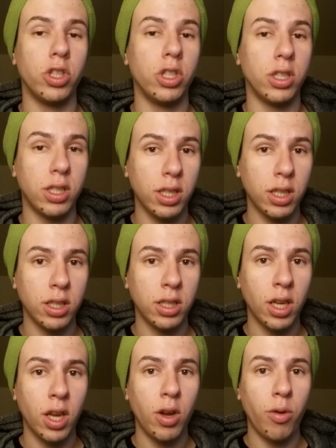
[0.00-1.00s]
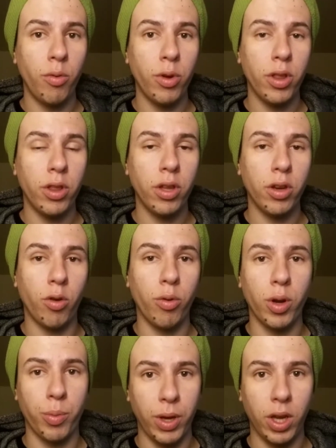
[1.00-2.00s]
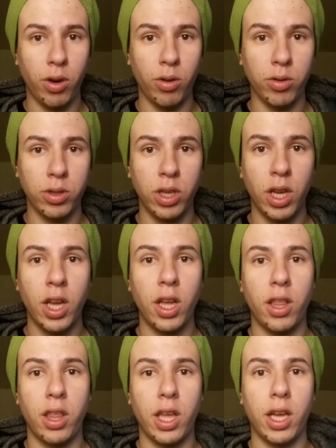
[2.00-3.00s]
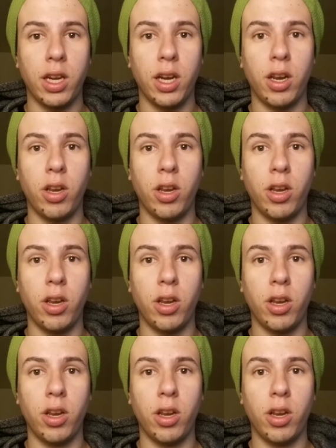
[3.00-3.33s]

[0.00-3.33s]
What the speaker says: G6 with the quick panels that